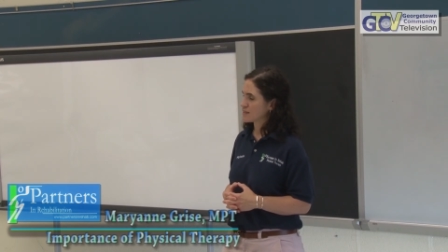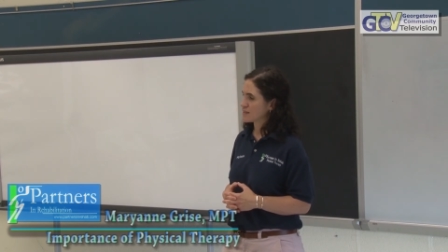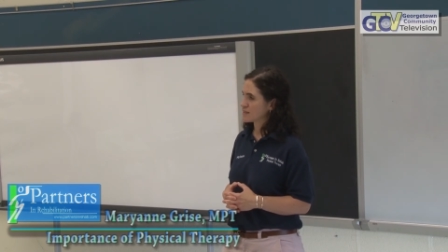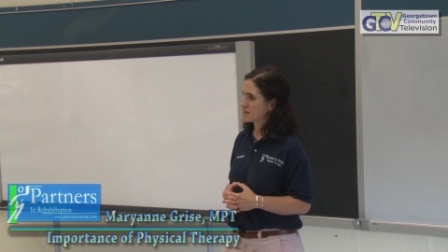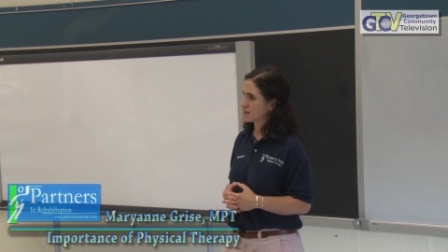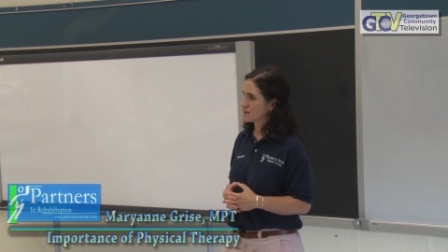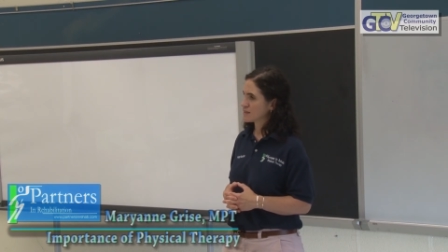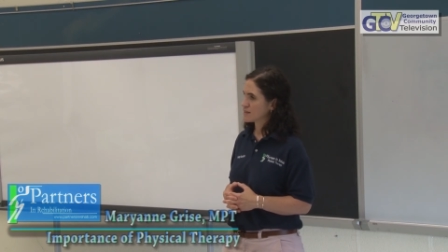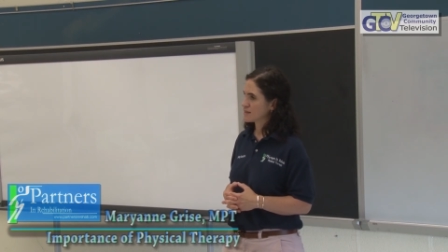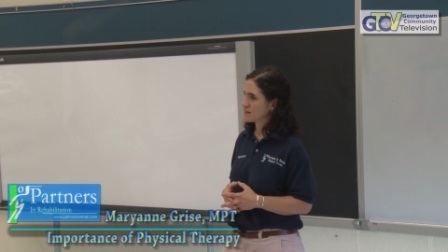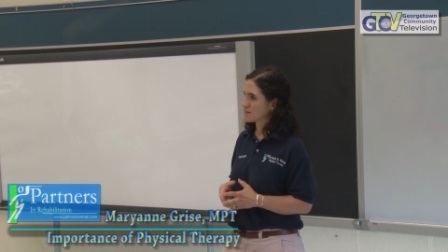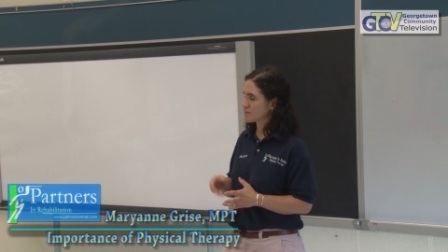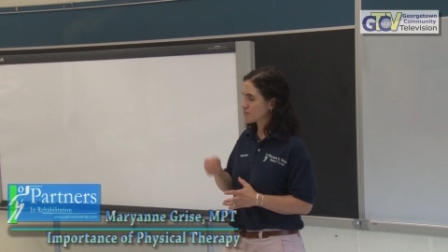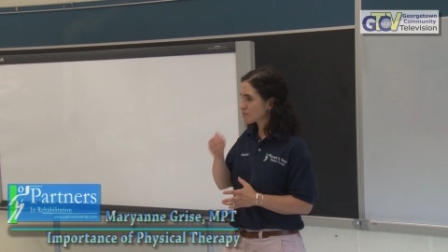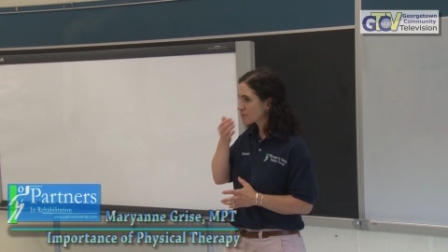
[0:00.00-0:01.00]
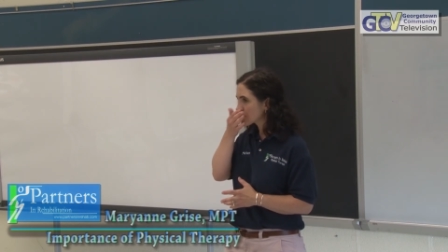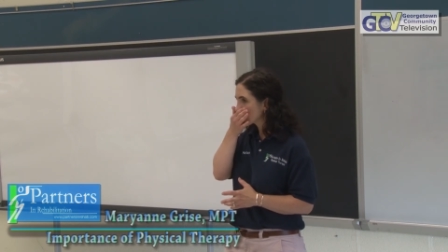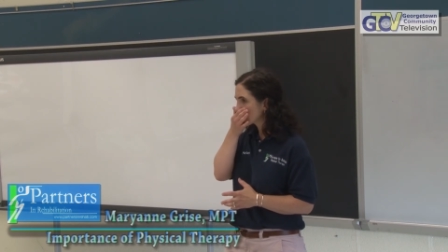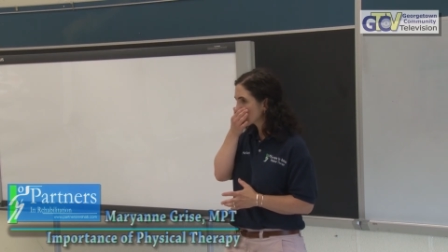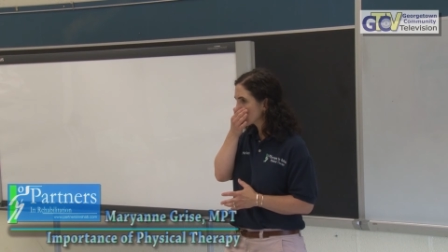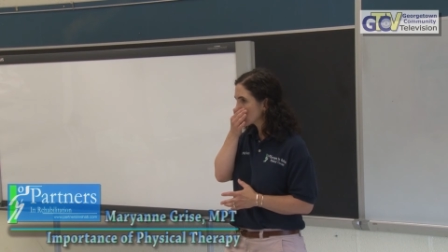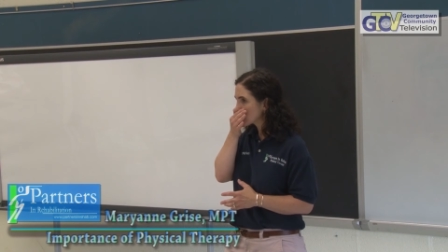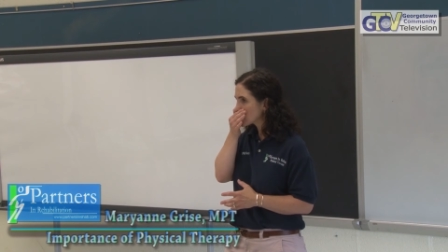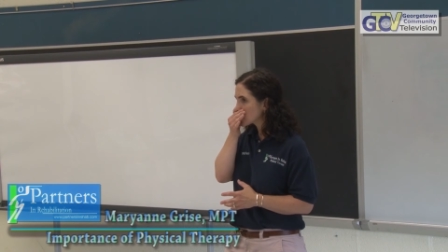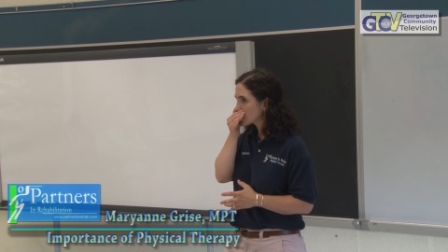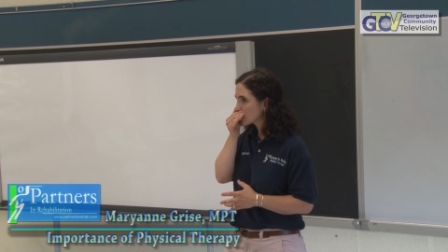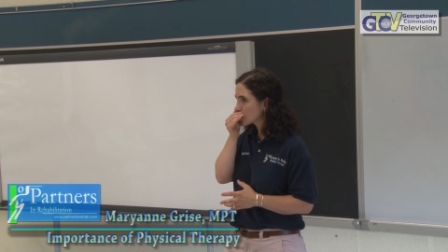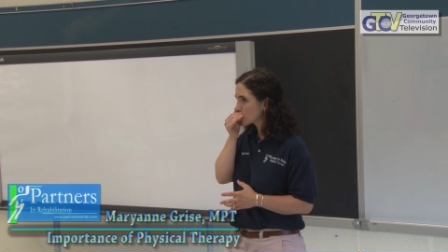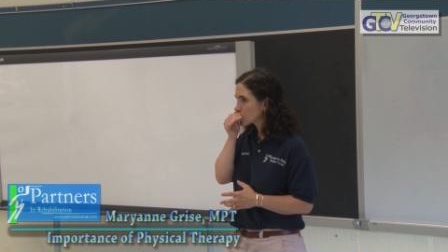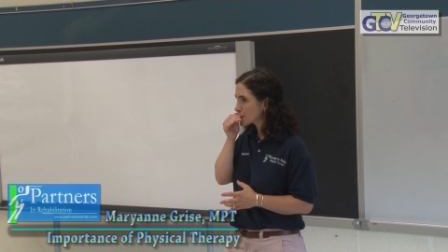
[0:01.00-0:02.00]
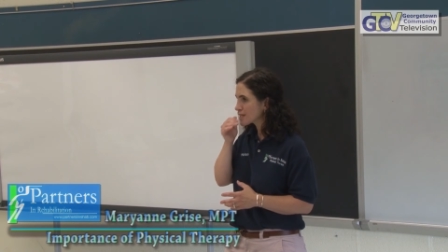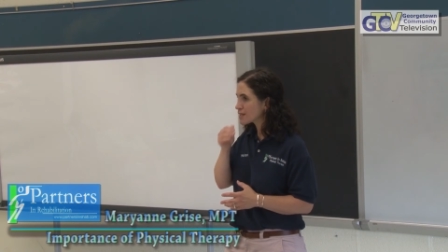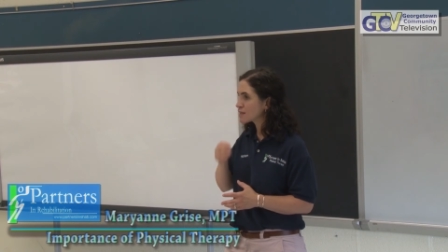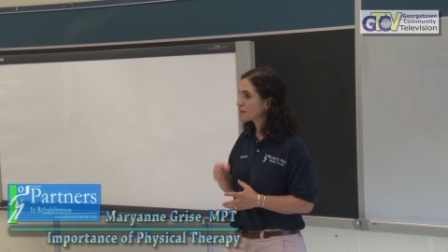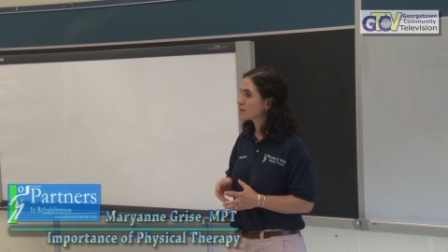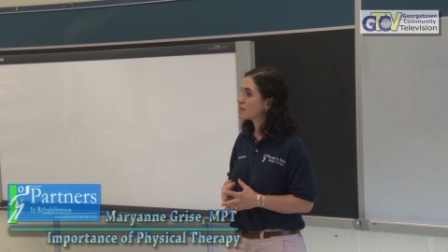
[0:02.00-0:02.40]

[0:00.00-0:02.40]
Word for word: I really, really felt myself